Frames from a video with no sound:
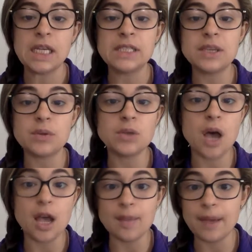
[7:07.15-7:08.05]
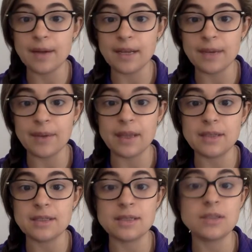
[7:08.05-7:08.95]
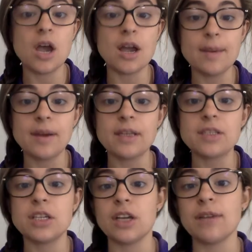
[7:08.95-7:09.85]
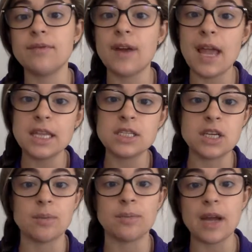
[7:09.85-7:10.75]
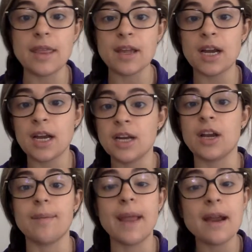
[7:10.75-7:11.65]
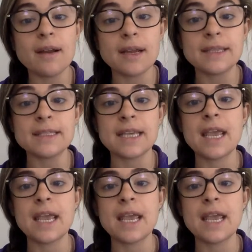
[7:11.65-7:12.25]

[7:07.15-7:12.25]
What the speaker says: So talk about it to your friend, your brother, your parents,